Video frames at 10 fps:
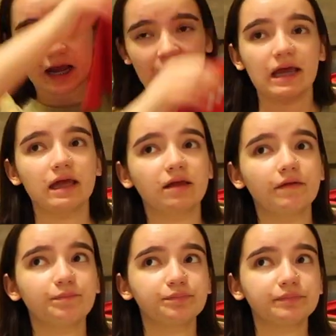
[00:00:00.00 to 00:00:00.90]

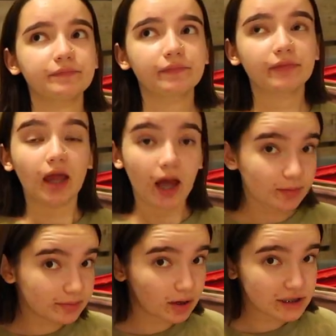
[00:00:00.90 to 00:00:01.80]
I'm
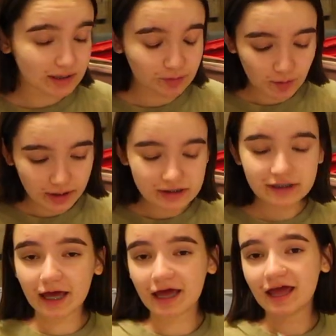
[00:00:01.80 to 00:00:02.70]
gonna be honest, I'm going to
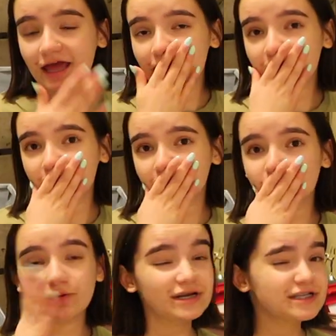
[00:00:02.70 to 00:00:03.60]
get a
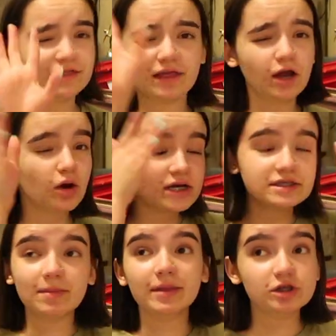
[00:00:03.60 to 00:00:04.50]
crazy thing,
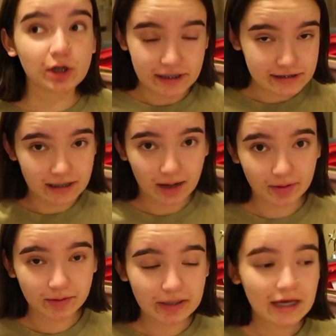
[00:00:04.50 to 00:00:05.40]
something crazy's
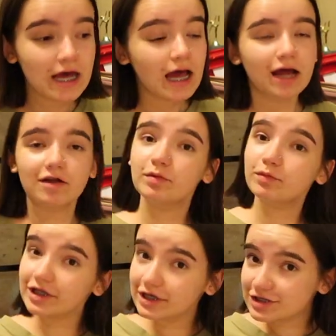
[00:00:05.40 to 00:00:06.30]
happened to me, and I've been
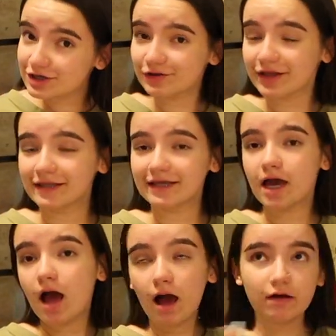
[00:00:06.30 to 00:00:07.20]
really insecure lately
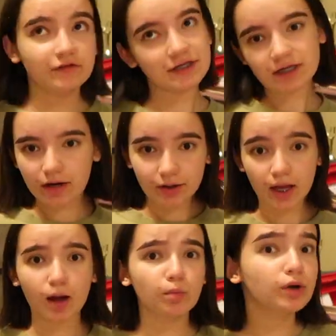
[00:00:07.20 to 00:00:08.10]
of this
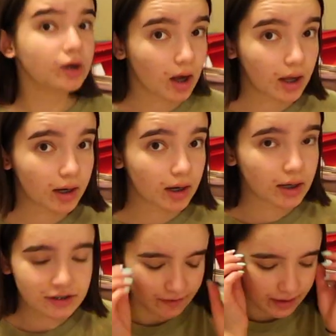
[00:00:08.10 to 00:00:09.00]
area, and we're not,
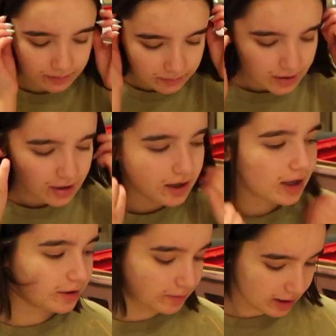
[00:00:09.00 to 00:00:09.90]
it's fine.
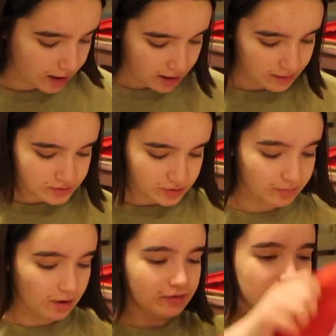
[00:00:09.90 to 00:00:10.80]
Anyway, so I brought